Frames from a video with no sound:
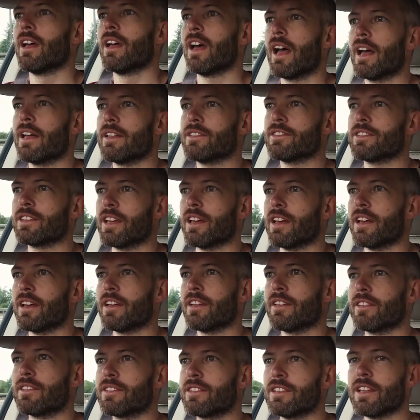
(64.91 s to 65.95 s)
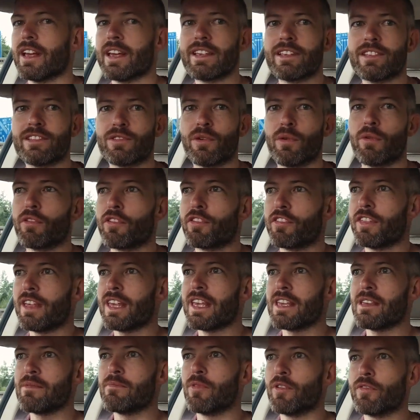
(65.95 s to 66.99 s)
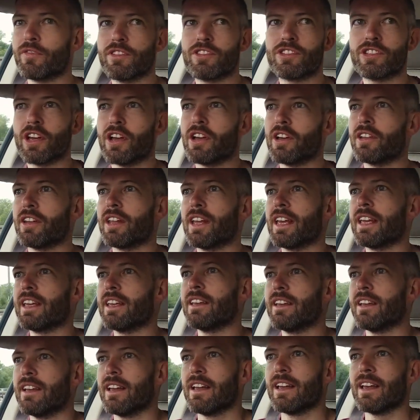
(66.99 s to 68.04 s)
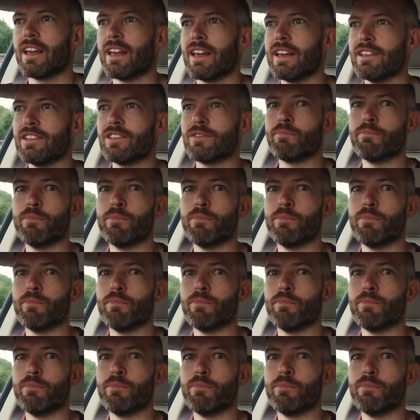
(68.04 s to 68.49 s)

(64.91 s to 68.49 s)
And today's sort of theme of the journey is